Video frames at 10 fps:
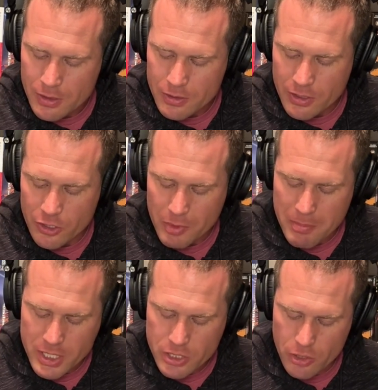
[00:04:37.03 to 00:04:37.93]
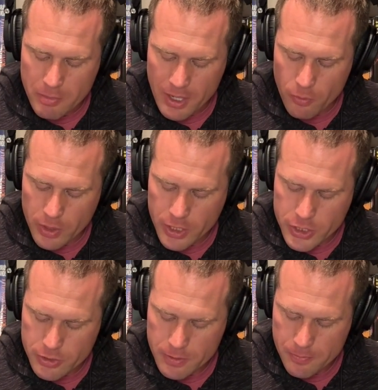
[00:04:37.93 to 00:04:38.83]
So here's my metronome at
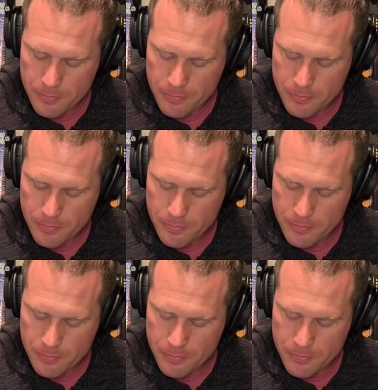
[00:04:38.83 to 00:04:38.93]
100.